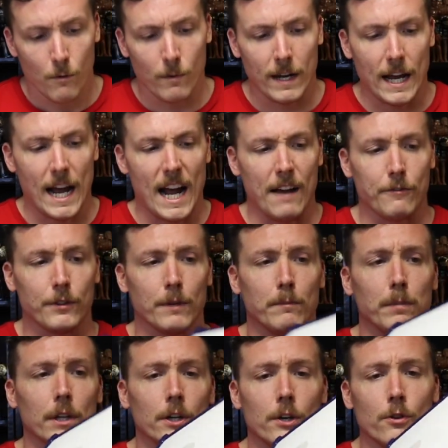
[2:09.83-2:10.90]
We have the
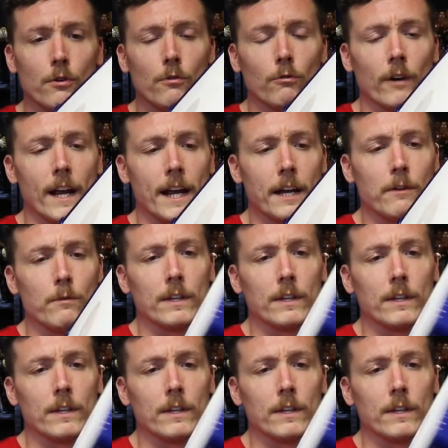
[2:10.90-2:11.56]
blue ring